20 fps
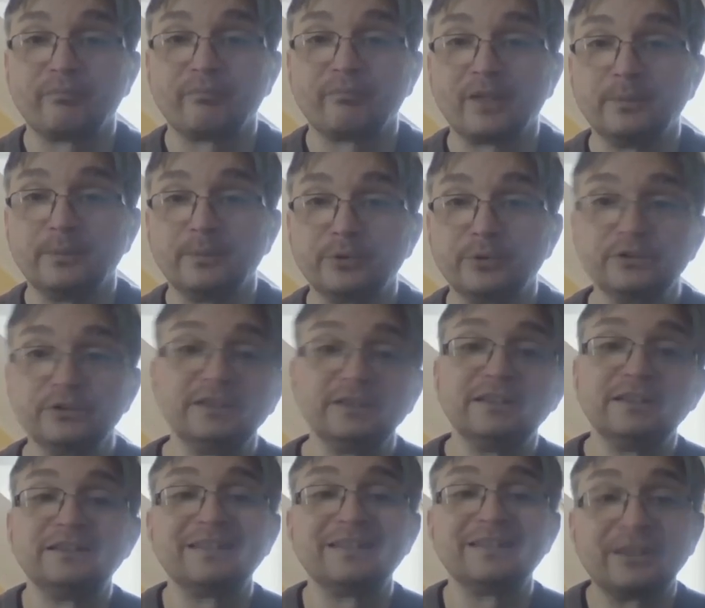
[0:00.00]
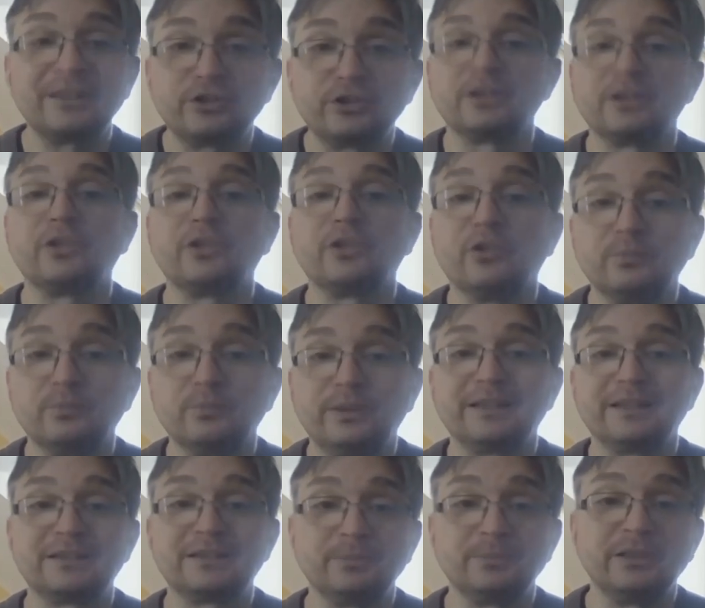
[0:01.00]
protein. This is actually
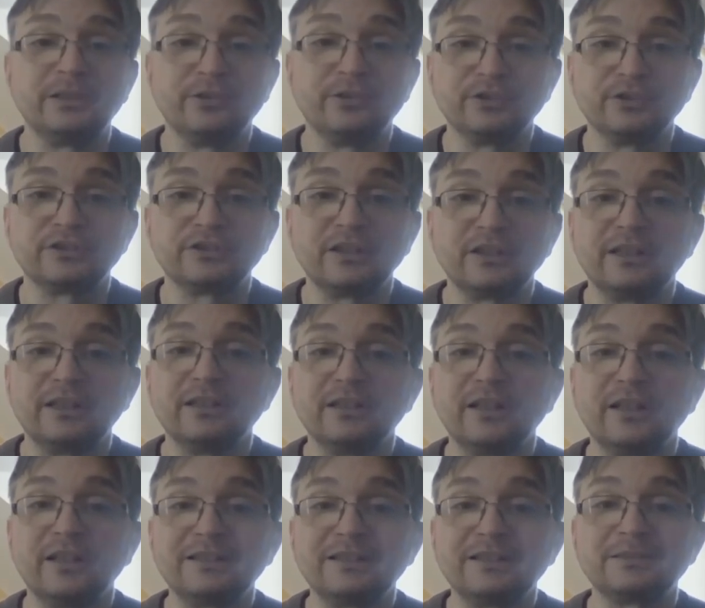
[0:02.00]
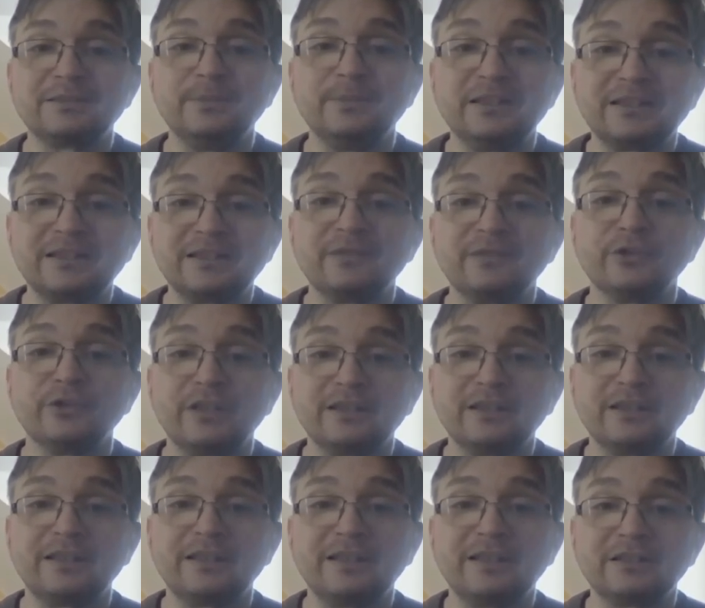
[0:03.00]
complex because NSP7 and
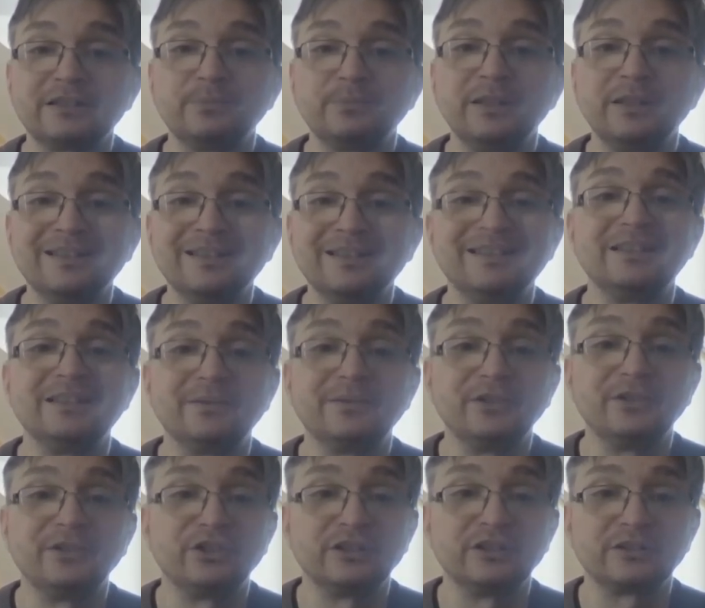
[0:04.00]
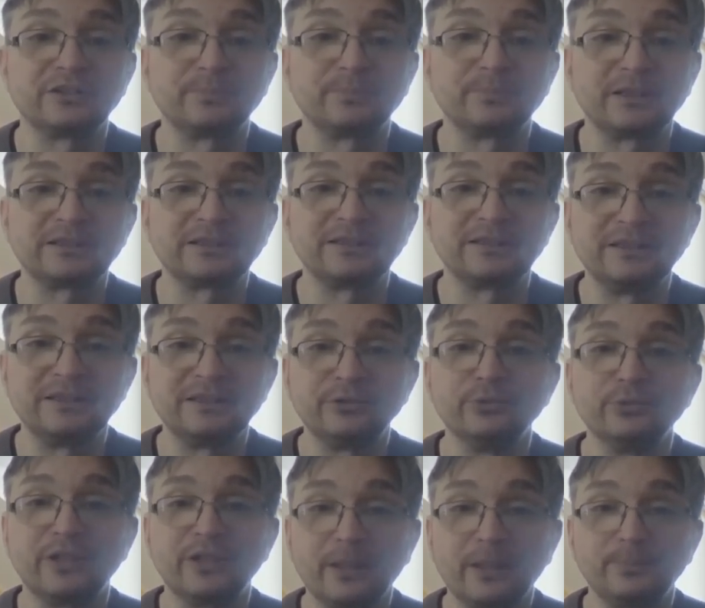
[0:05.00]
NSP8, which is presenting 2
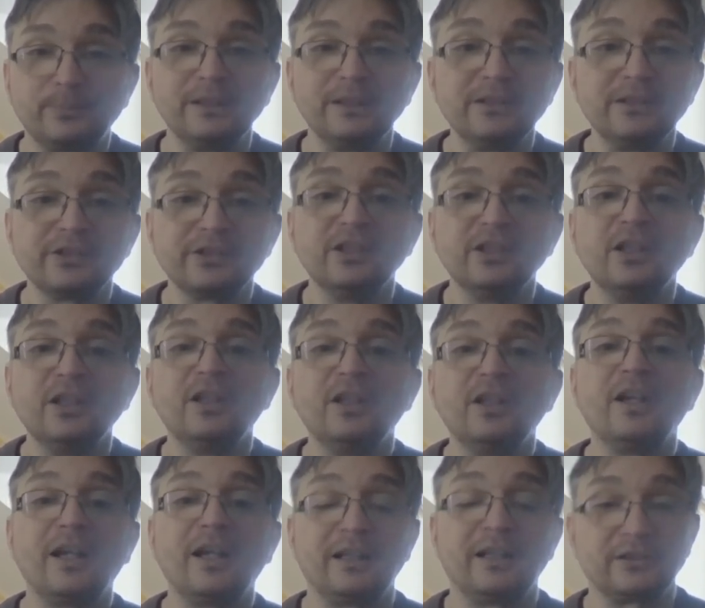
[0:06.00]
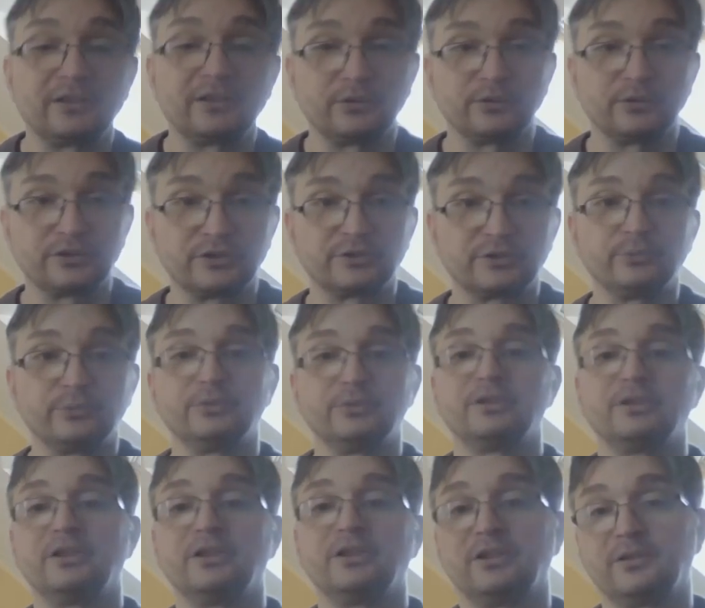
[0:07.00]
copies, are also
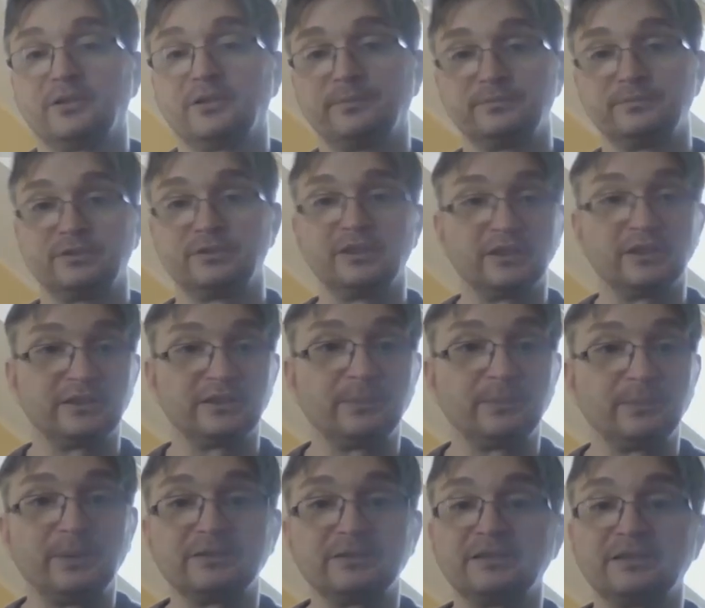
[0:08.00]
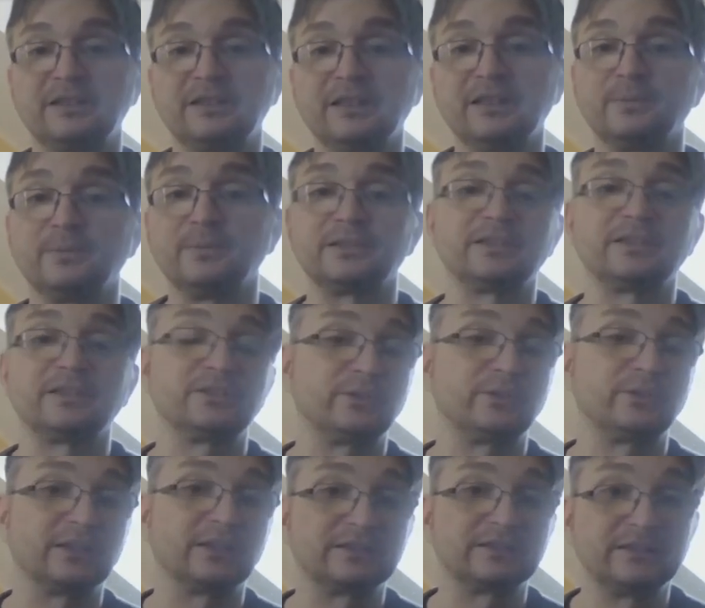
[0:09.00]
depicted here, but as you
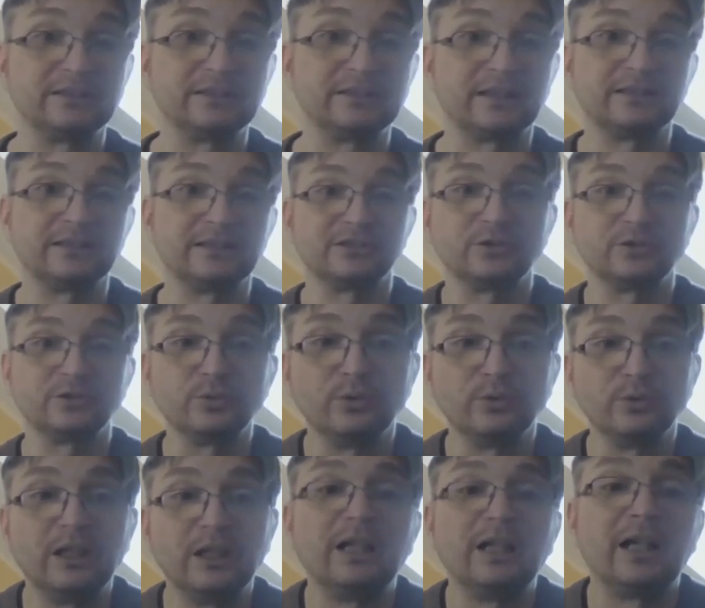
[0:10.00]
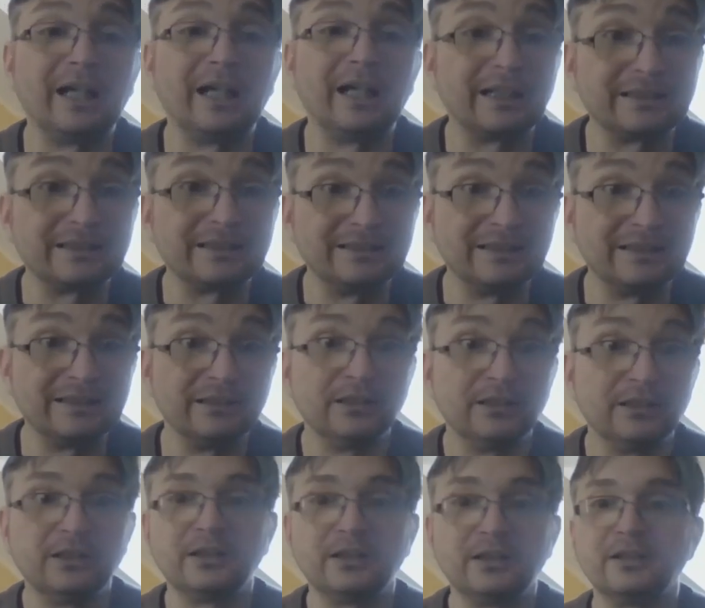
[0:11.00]
can see, there is no RNA
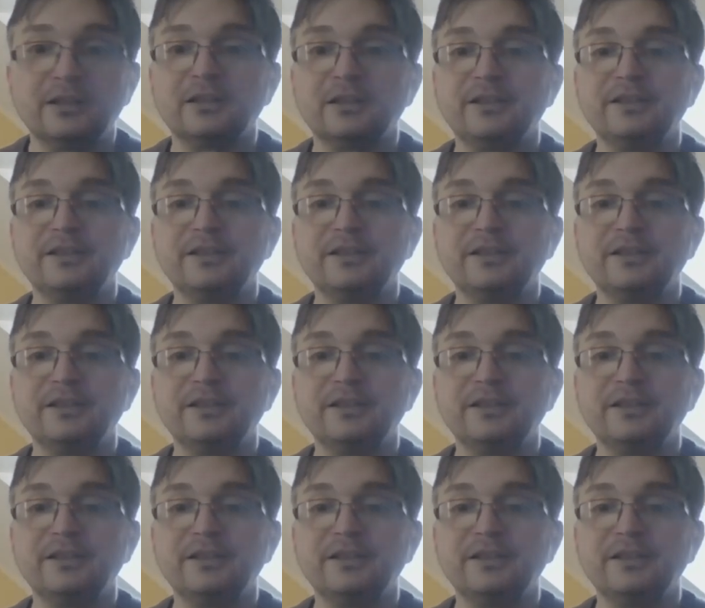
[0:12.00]
in